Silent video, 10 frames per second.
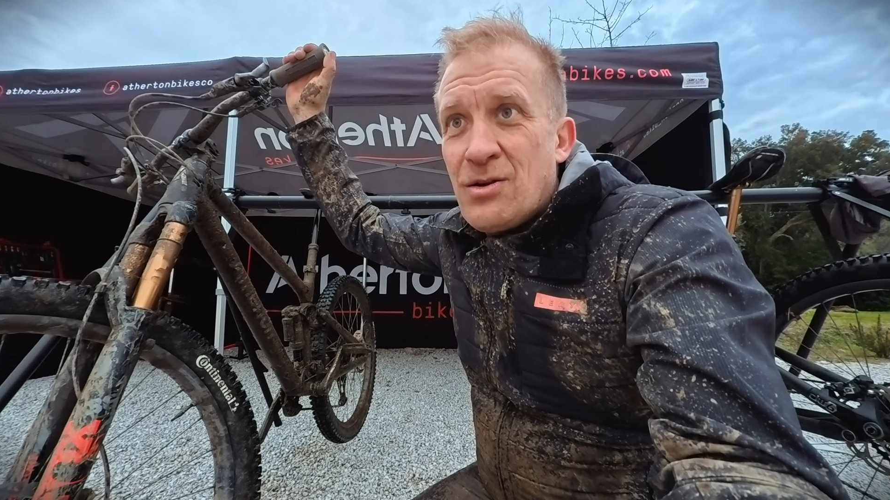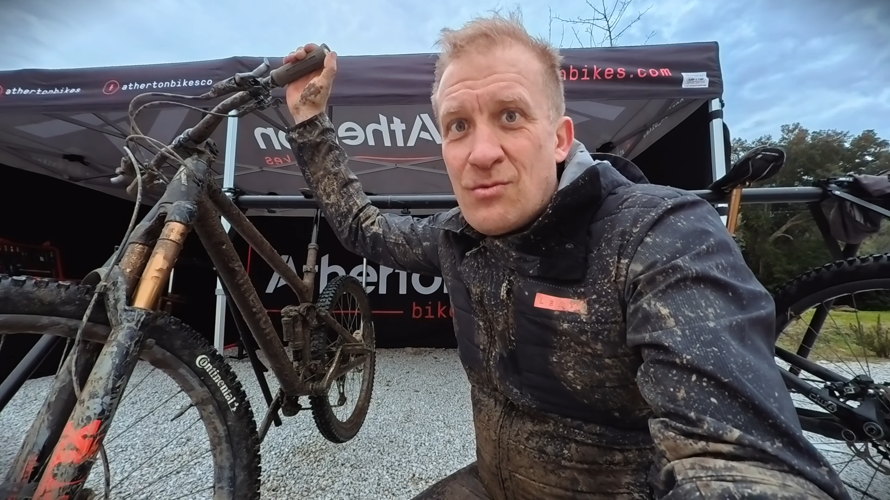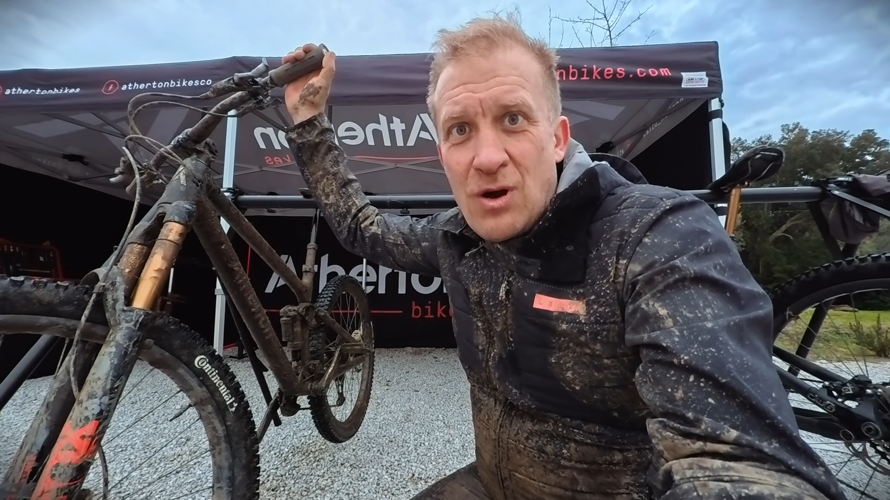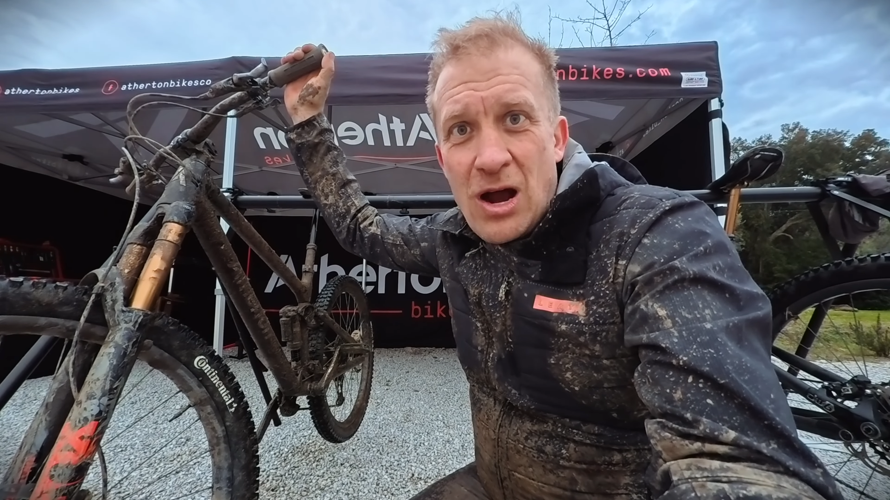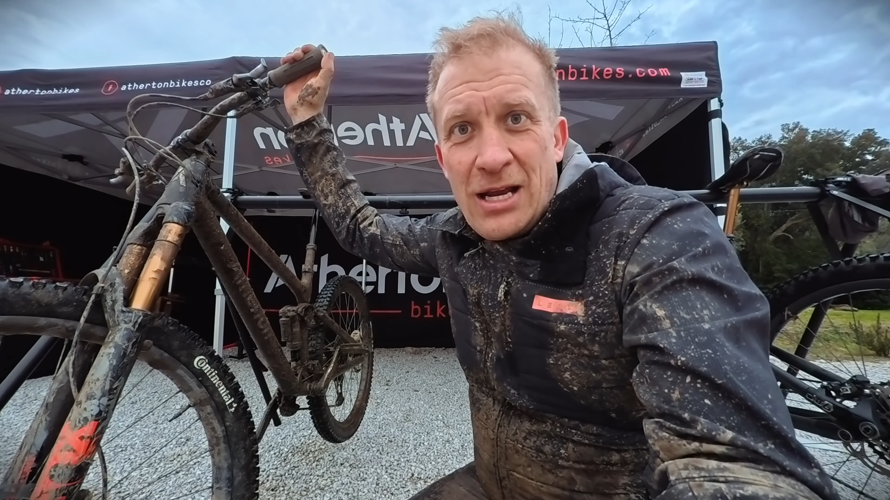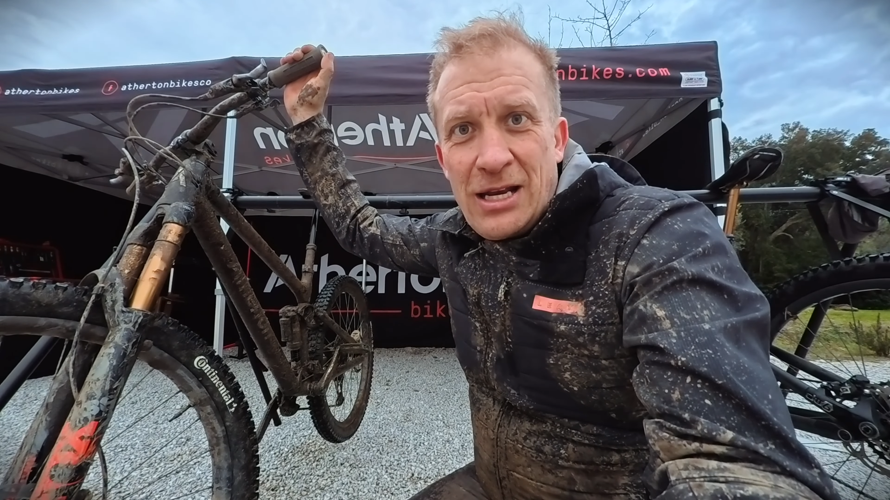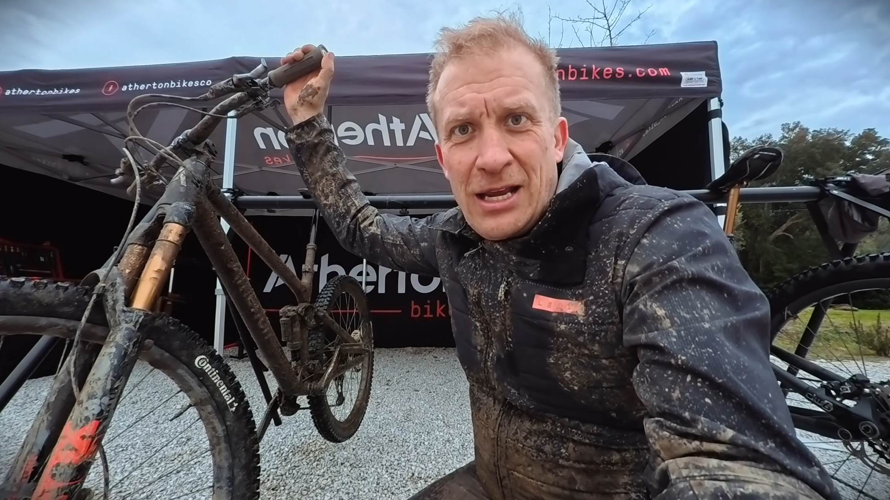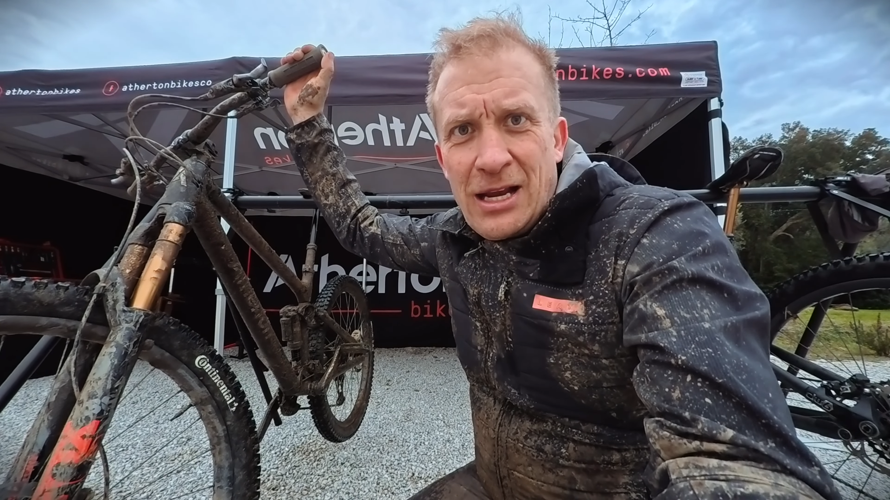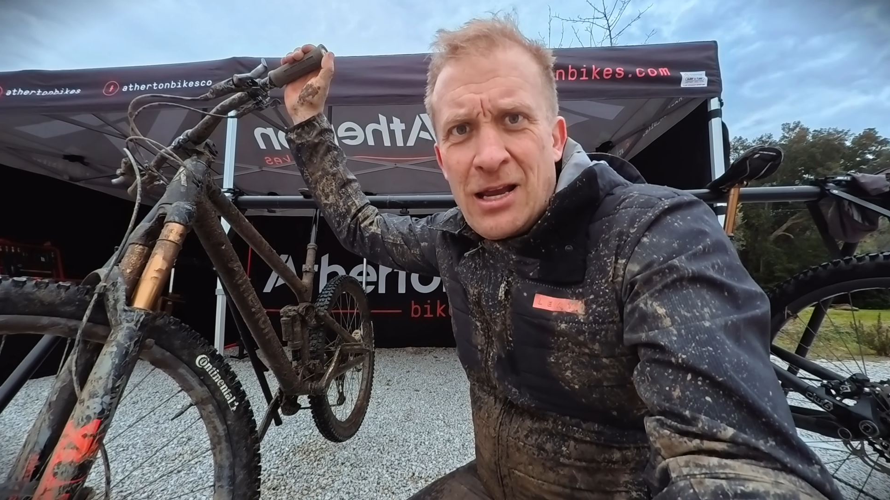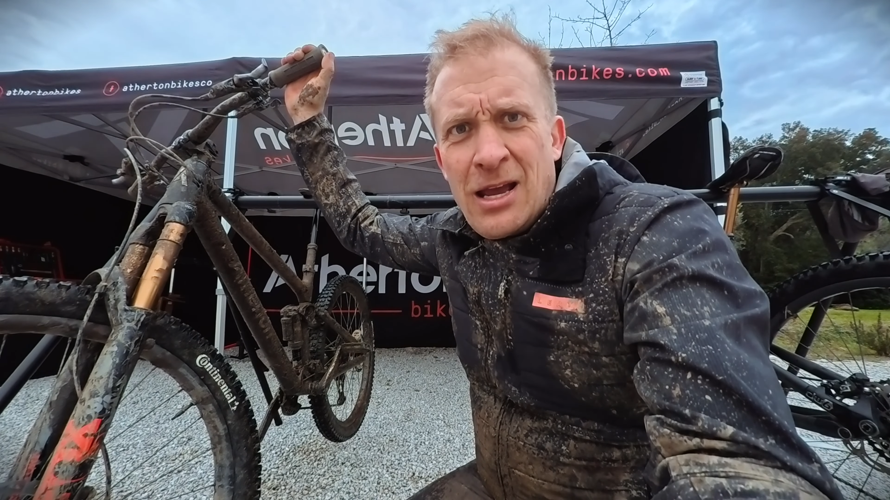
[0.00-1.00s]

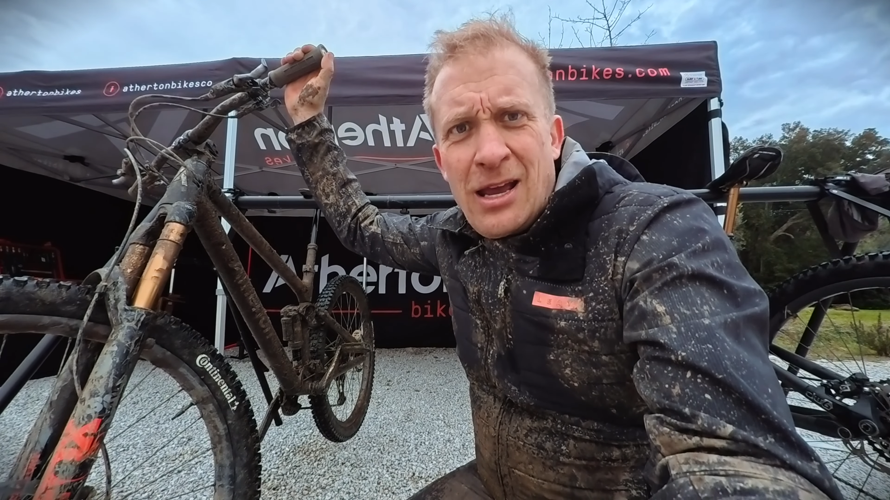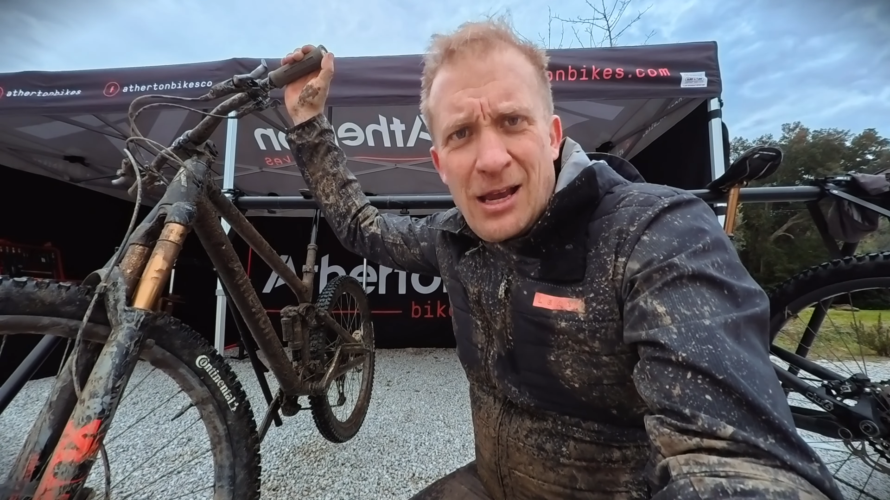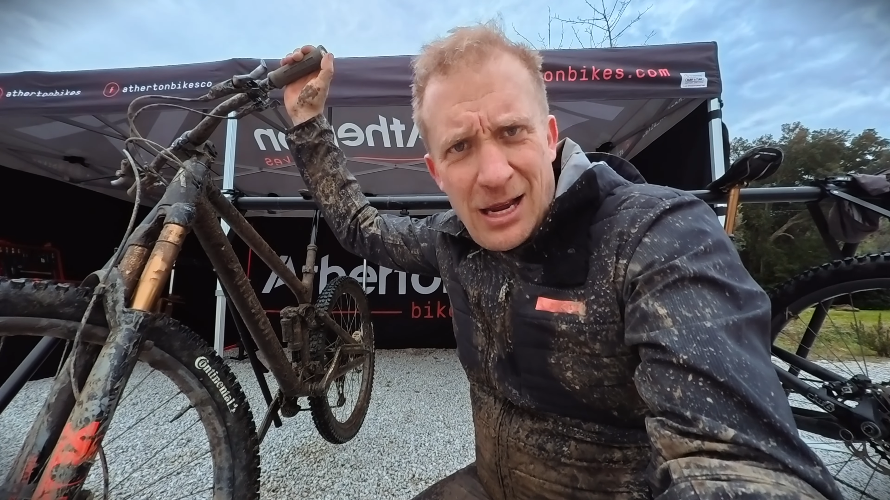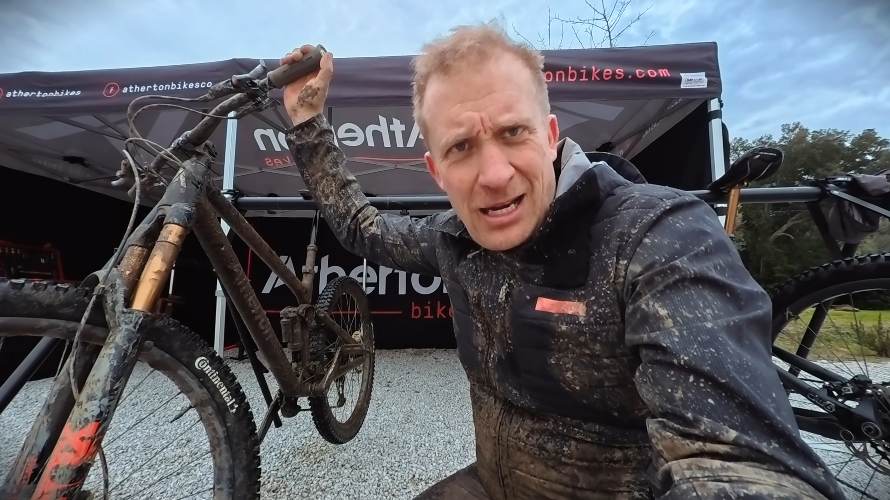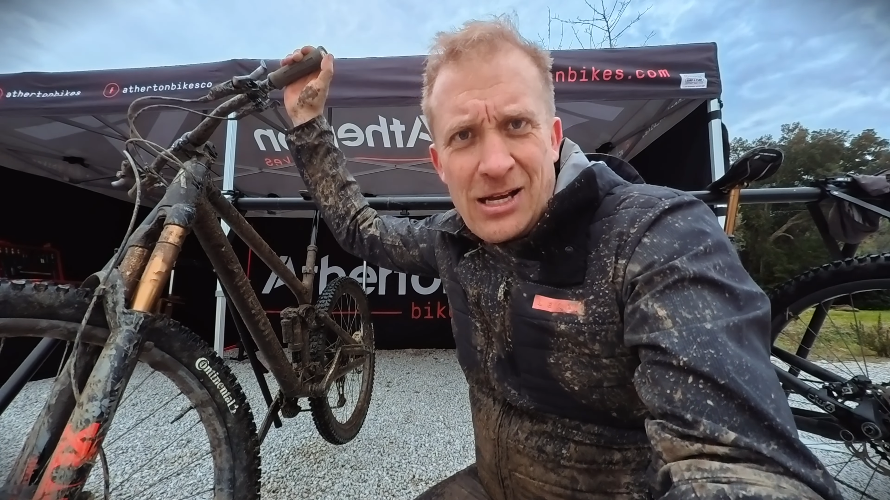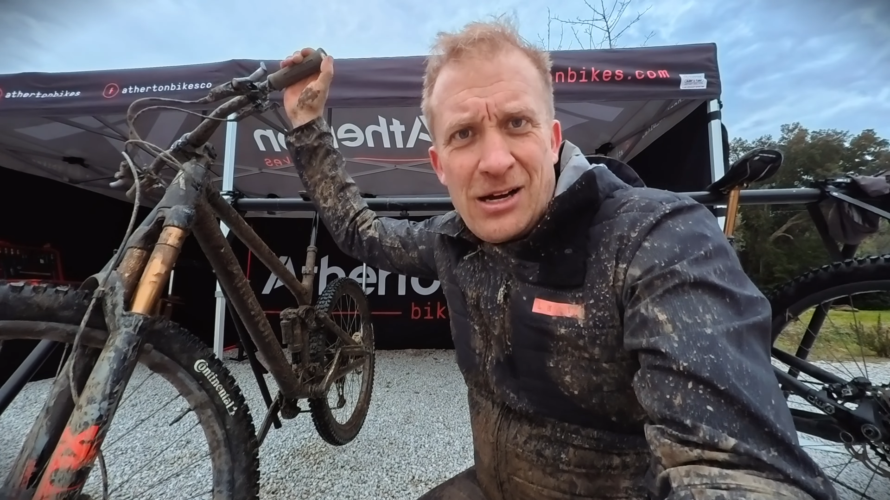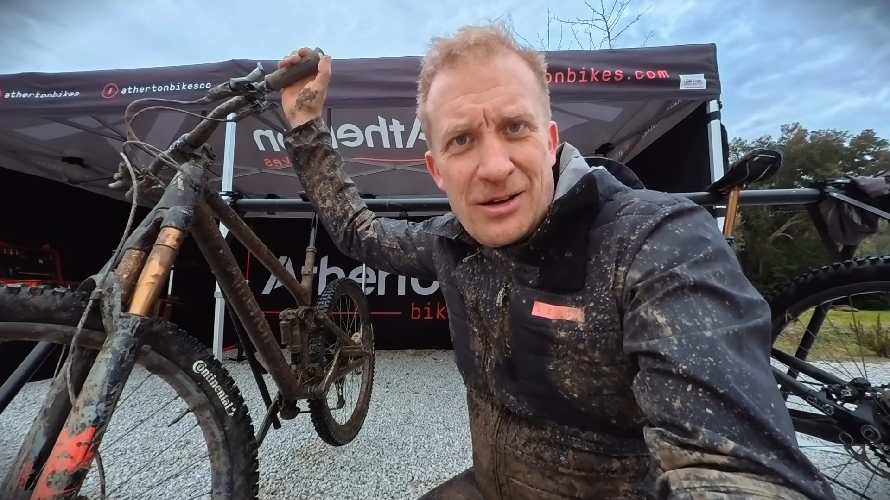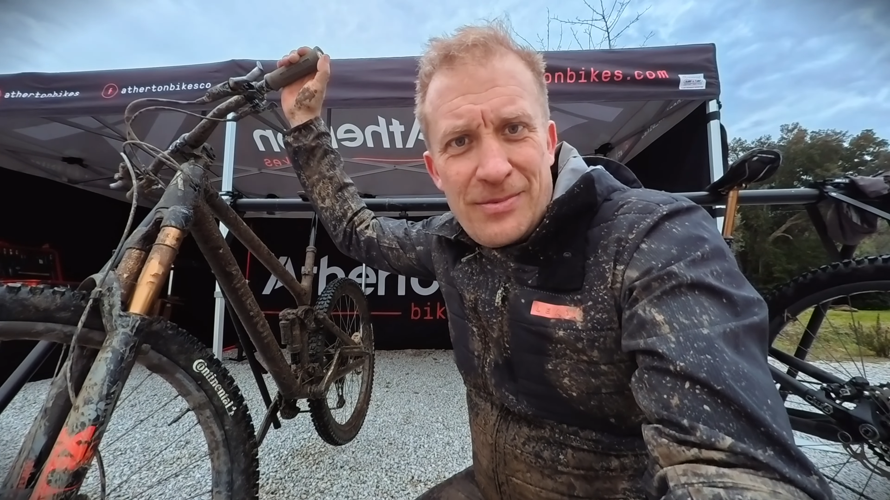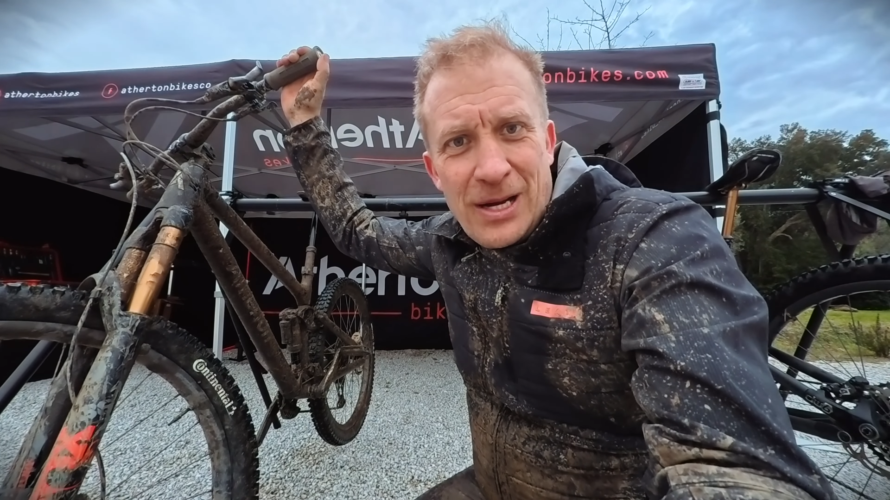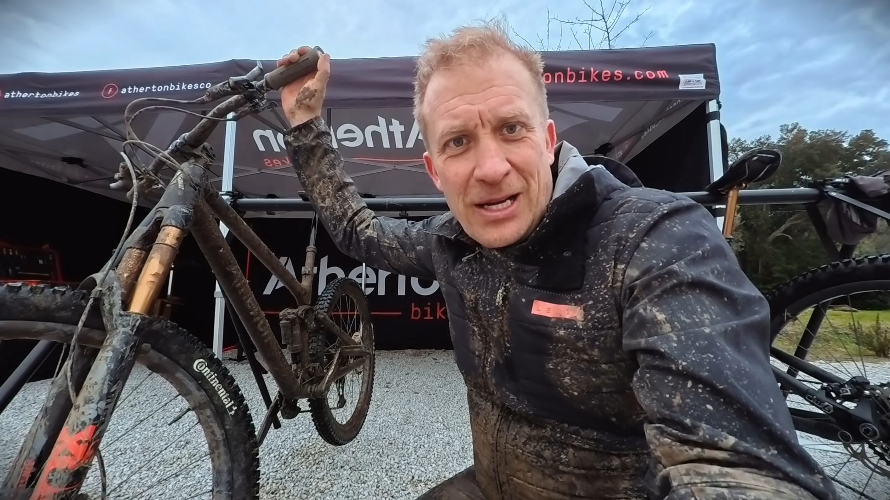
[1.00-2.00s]
riding any kind
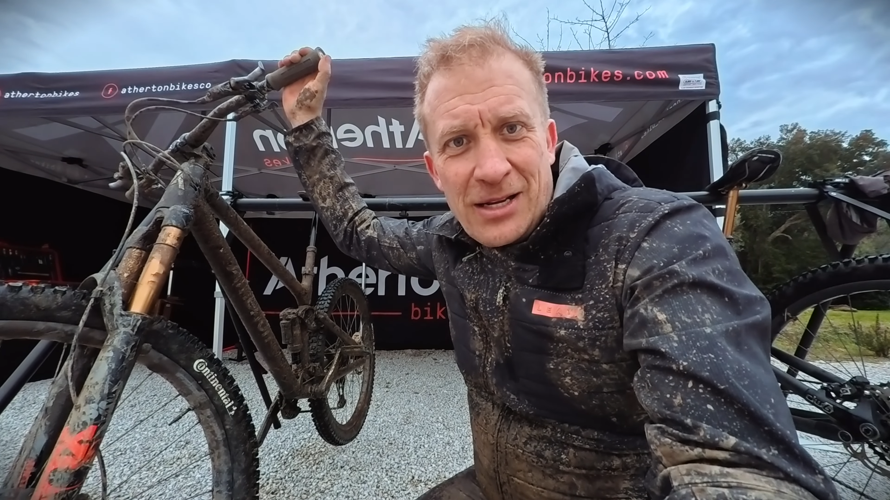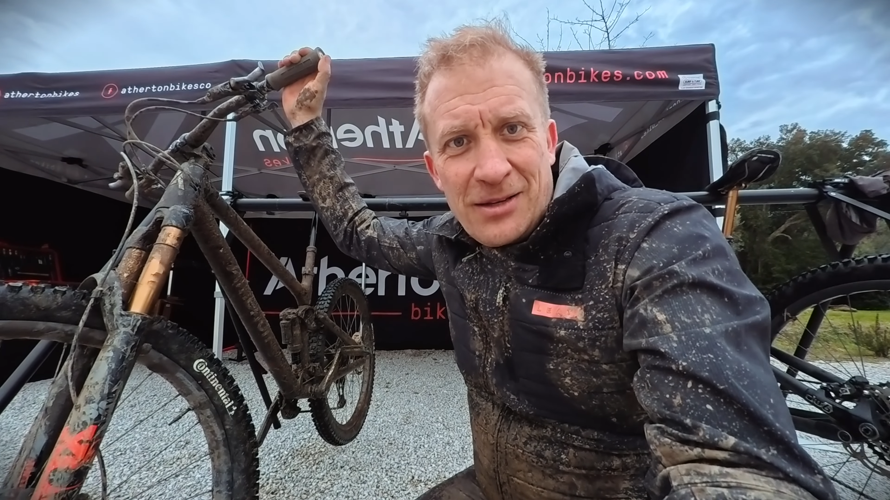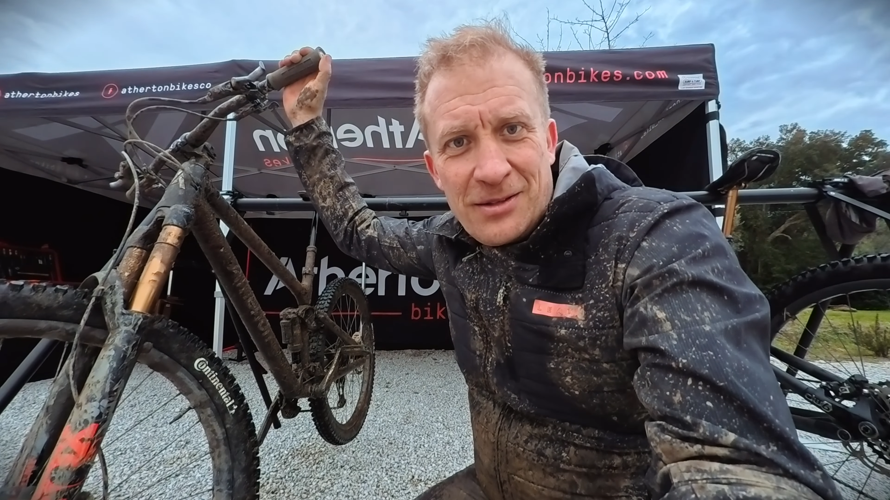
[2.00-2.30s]
of bike.